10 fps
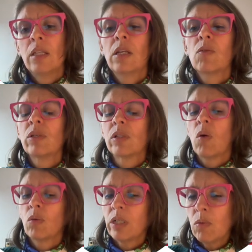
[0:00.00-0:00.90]
there was
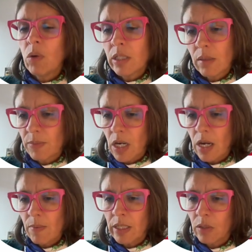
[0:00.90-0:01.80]
only one
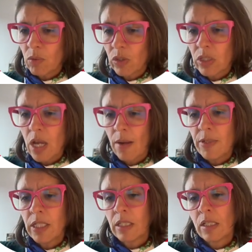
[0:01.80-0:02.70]
subtype, and it was the
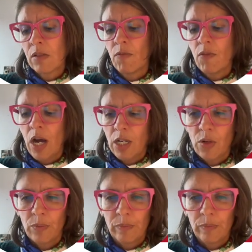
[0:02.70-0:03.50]
adjectives of value.